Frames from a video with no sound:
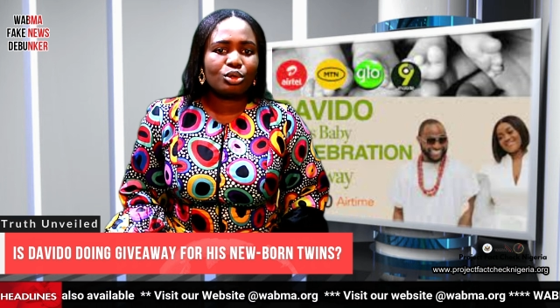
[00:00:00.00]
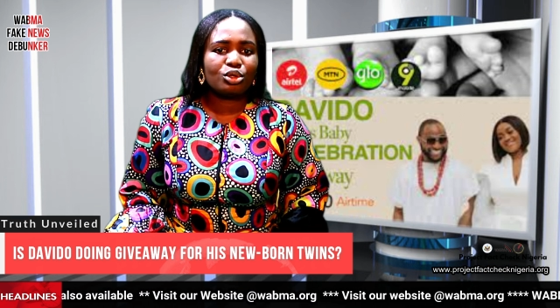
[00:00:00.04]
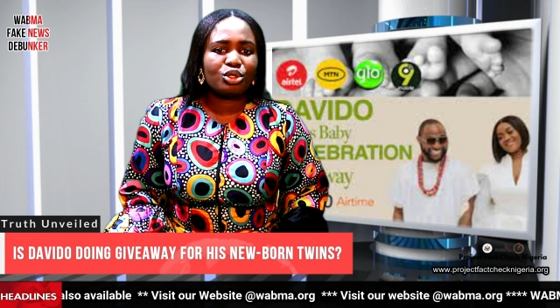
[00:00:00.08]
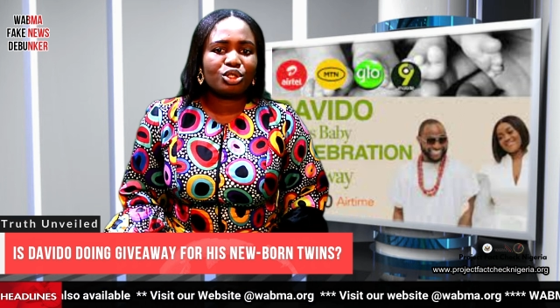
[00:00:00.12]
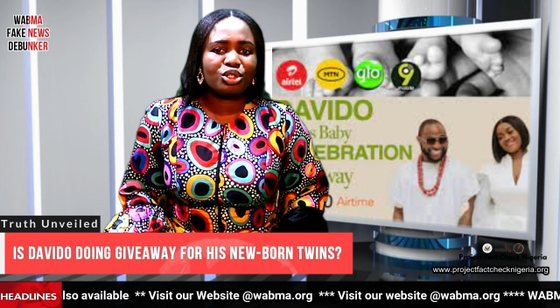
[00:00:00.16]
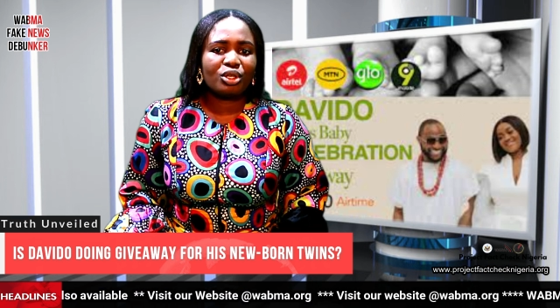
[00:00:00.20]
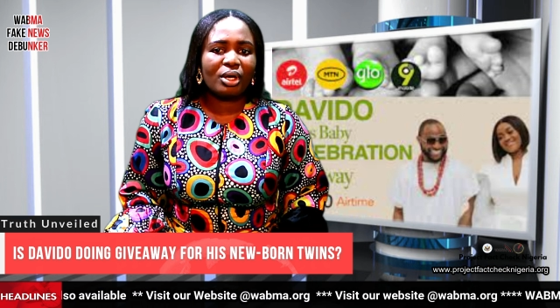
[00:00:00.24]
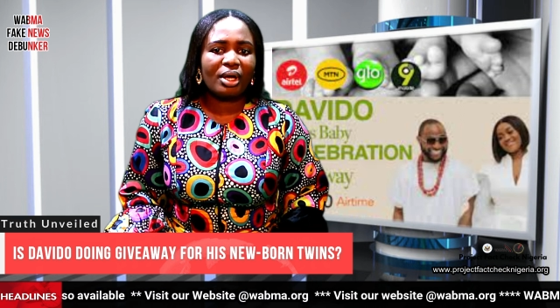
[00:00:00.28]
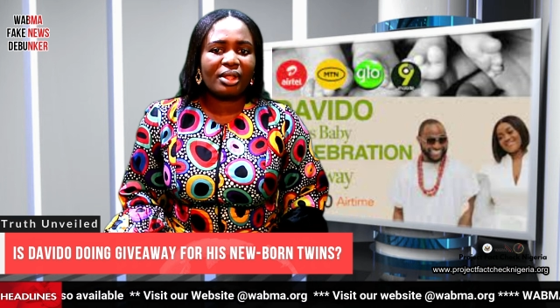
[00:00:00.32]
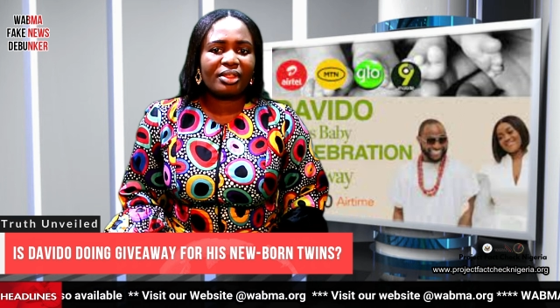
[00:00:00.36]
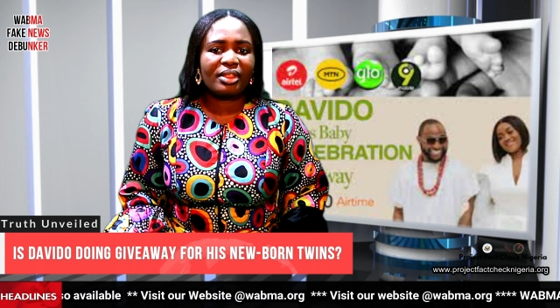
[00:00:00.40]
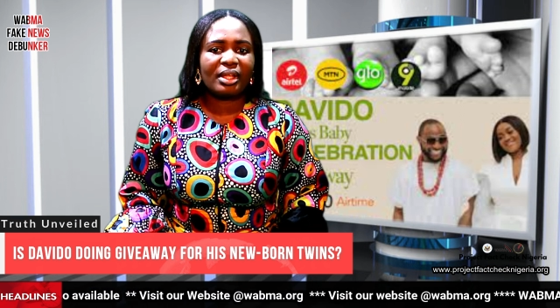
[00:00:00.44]

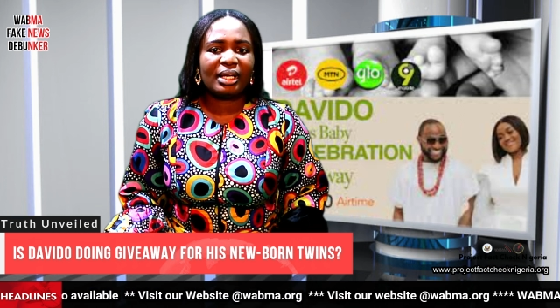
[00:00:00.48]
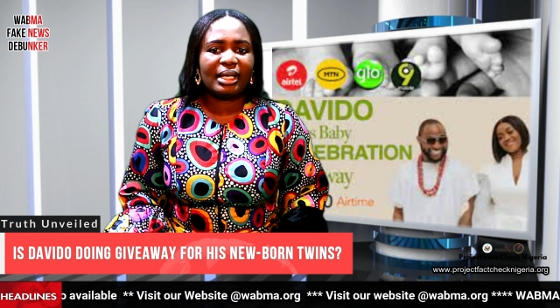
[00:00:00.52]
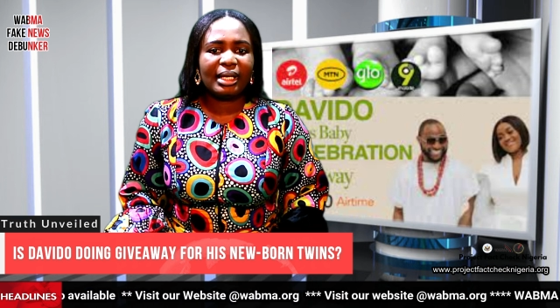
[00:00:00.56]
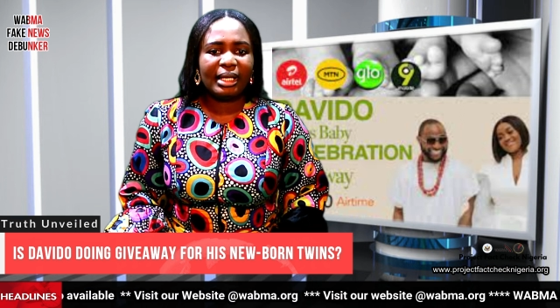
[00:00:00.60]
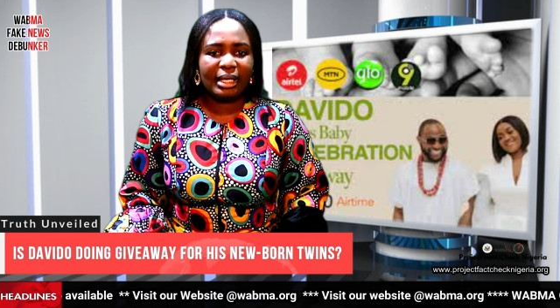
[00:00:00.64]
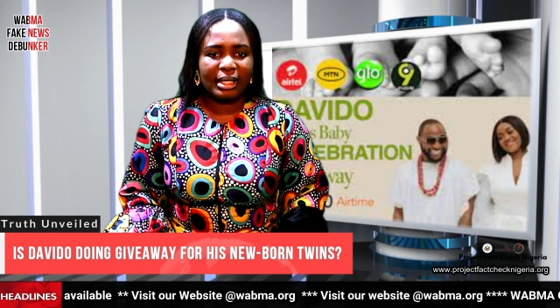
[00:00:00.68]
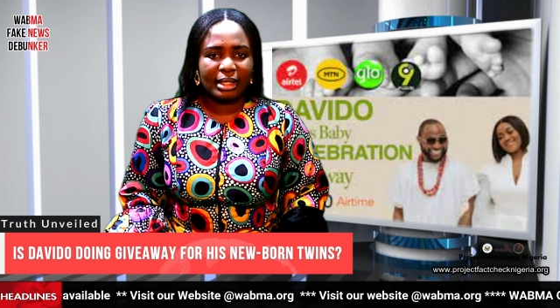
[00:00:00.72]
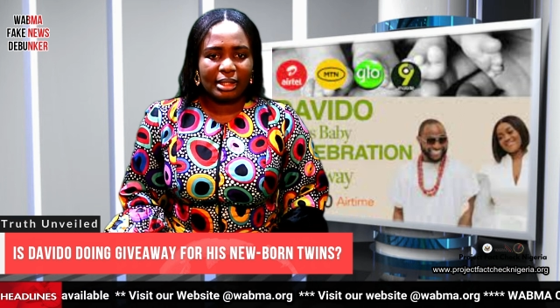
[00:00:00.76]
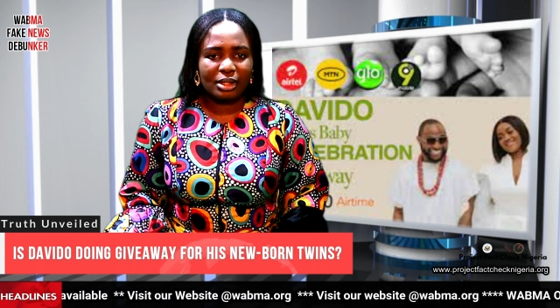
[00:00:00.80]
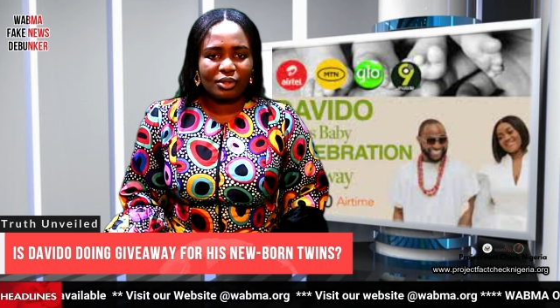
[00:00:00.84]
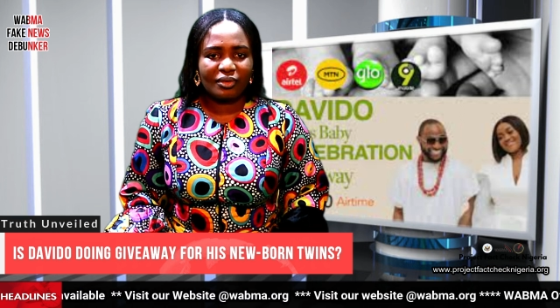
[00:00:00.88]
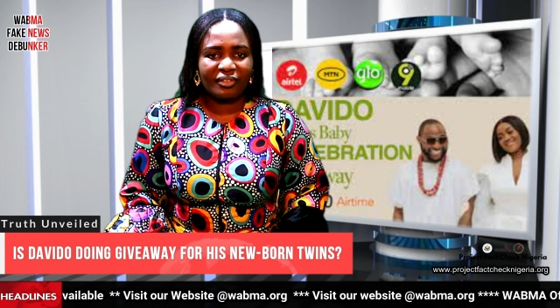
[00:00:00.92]
share the
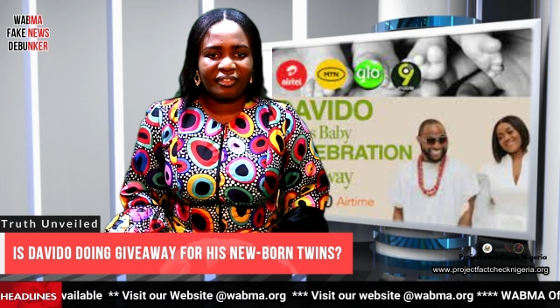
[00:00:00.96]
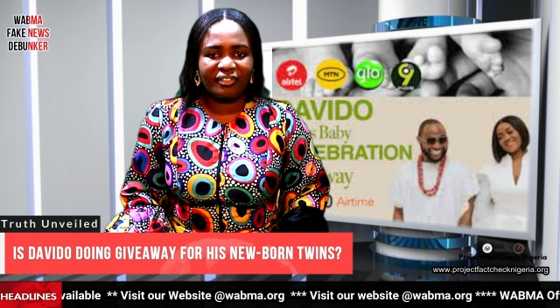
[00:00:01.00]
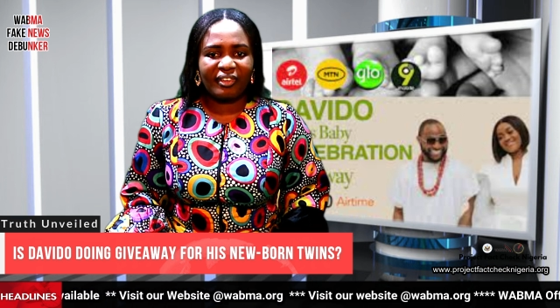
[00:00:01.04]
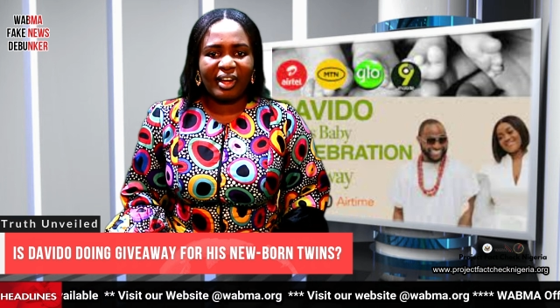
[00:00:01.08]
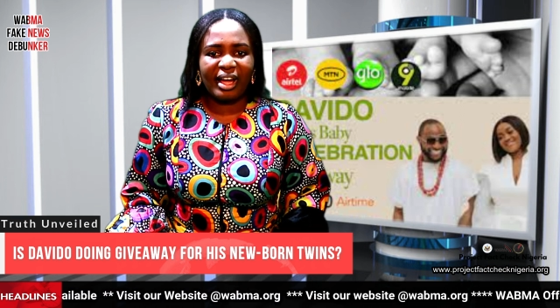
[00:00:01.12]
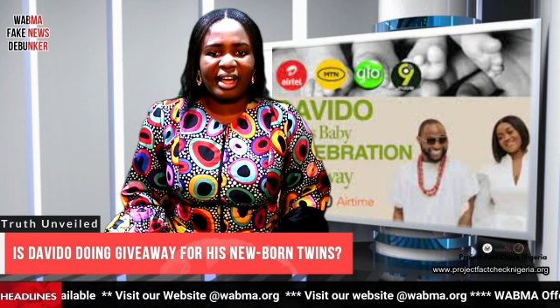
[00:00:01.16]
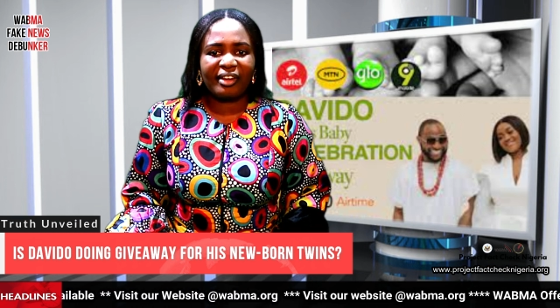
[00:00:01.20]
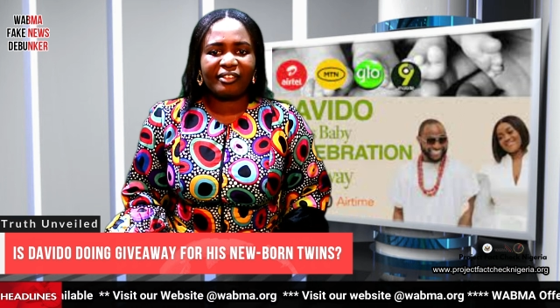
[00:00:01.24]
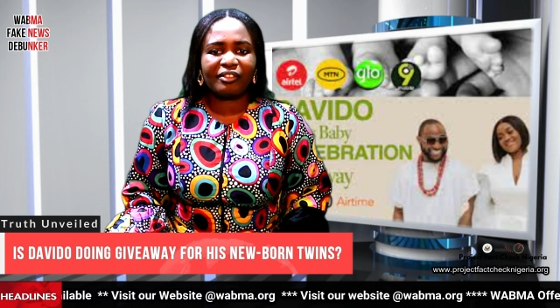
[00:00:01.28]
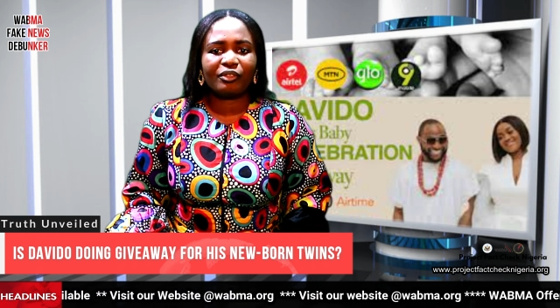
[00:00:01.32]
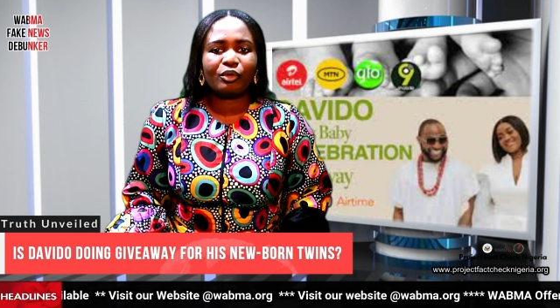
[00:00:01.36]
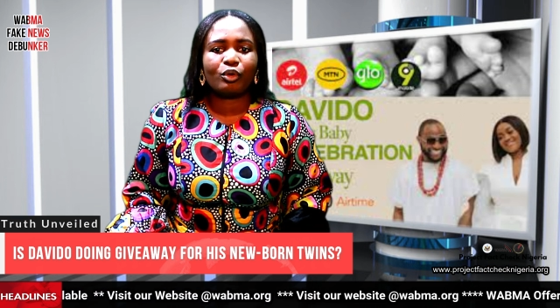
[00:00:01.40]
link to
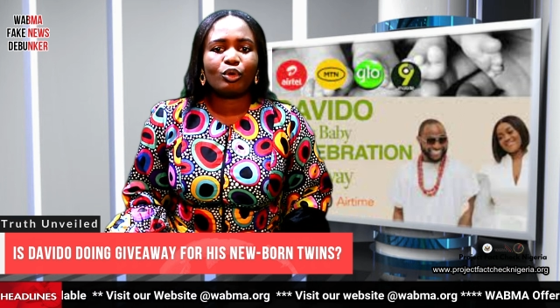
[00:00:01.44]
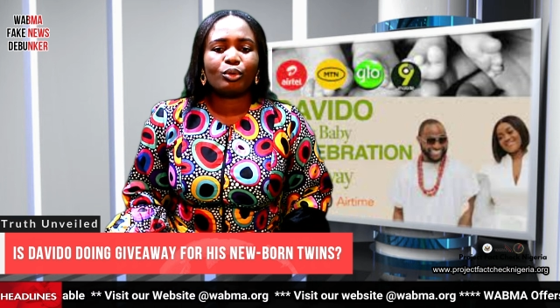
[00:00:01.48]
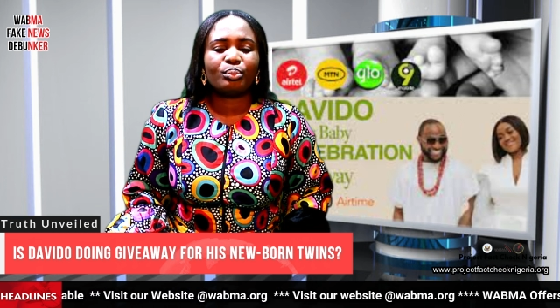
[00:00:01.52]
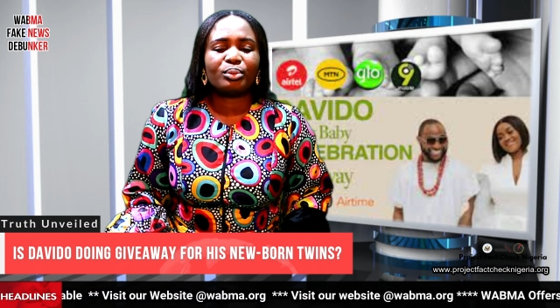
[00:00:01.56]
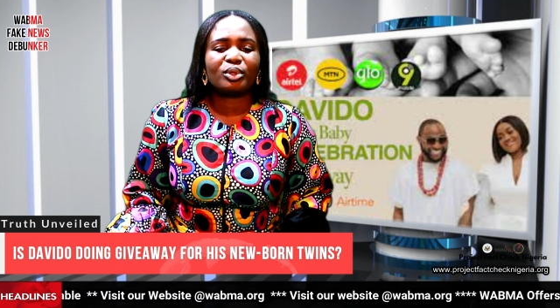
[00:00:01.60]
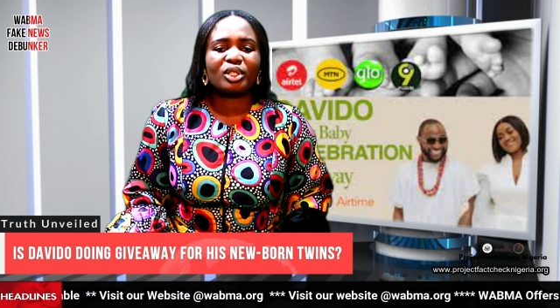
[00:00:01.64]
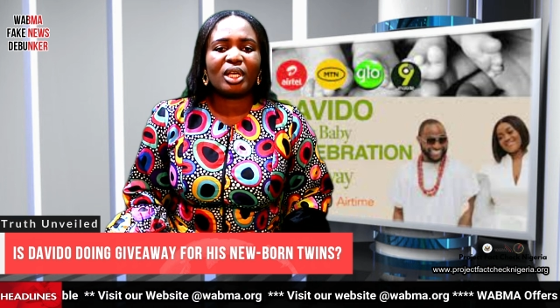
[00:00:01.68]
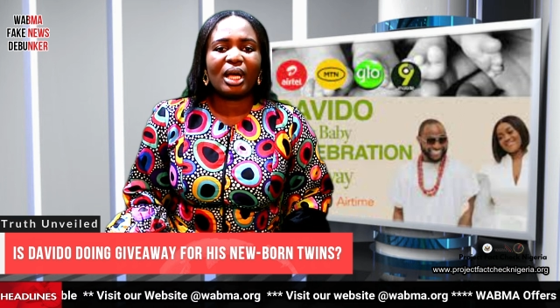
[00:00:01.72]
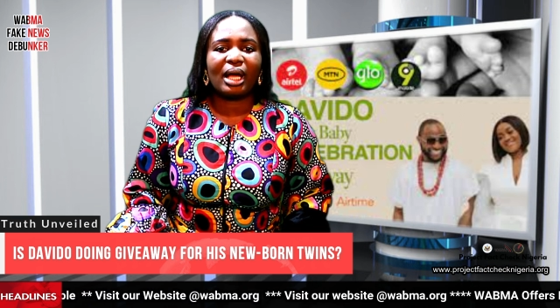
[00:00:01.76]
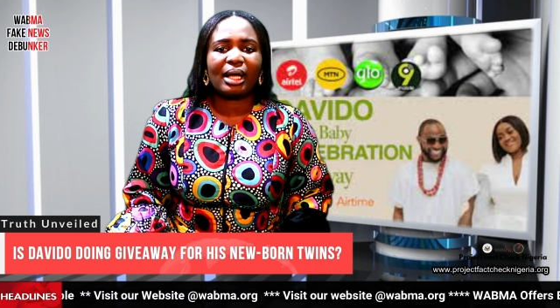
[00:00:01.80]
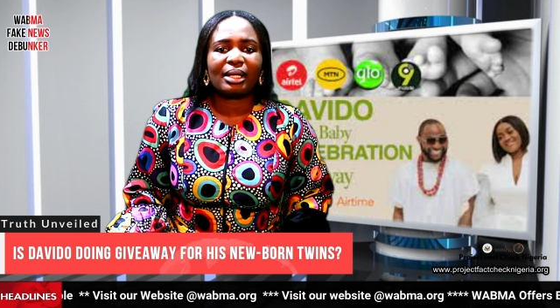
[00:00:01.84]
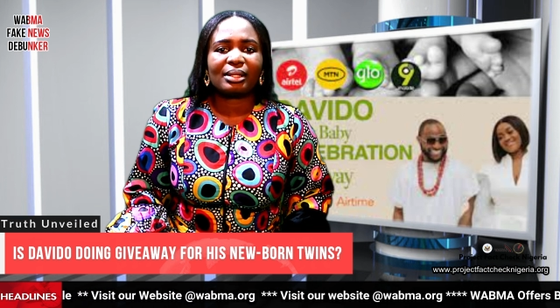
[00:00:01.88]
5 group
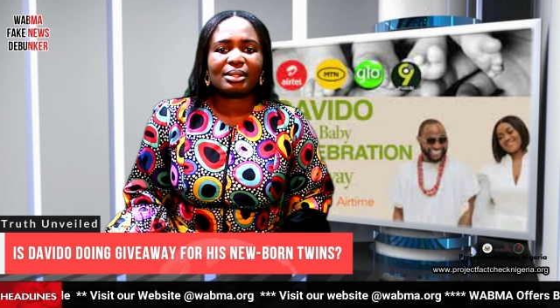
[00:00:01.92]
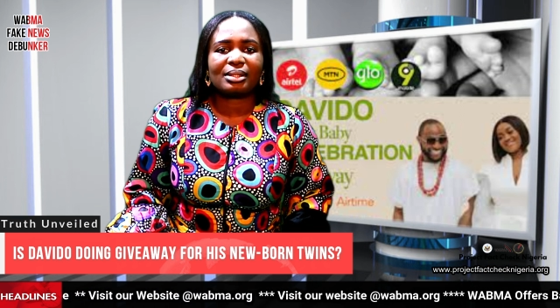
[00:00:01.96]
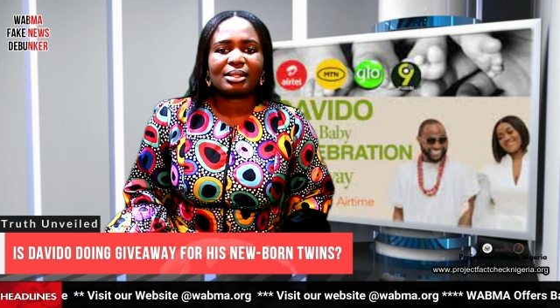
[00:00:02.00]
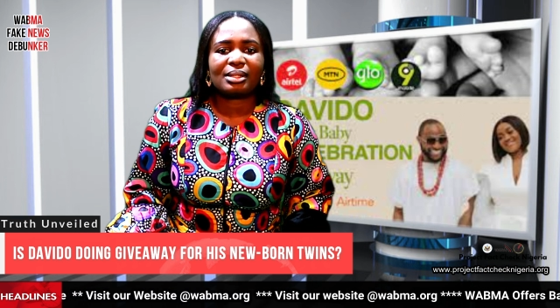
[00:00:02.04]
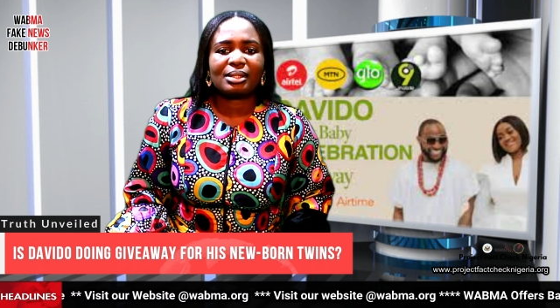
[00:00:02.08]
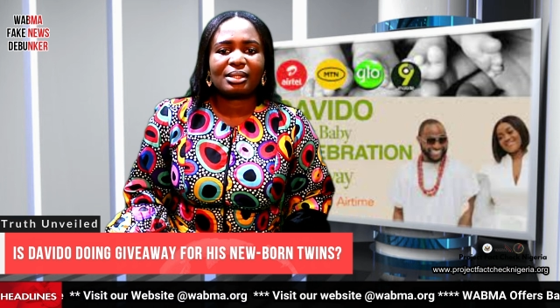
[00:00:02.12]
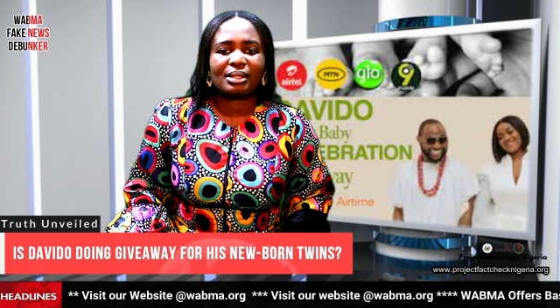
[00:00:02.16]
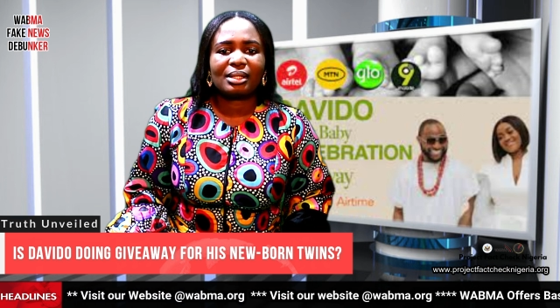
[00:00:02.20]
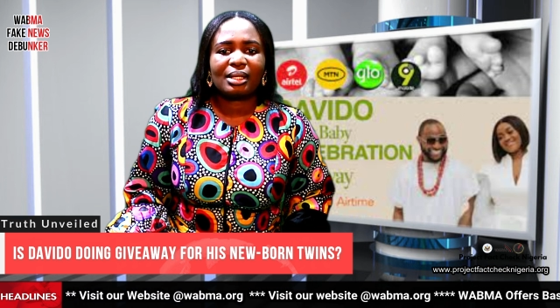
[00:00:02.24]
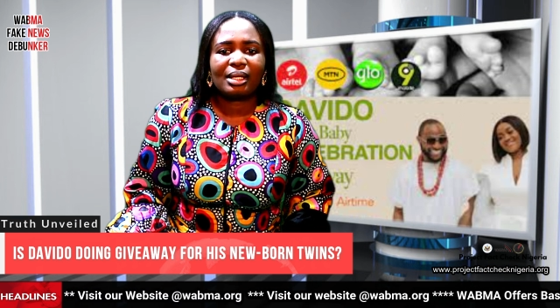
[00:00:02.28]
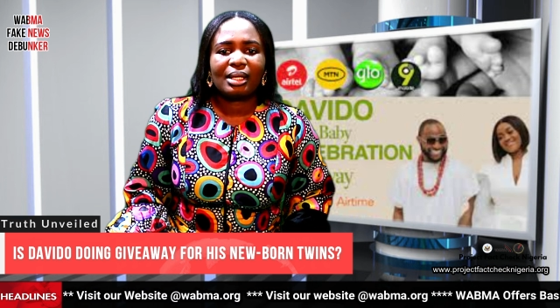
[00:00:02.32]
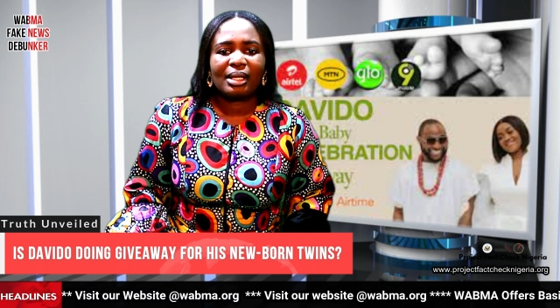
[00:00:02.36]
chats.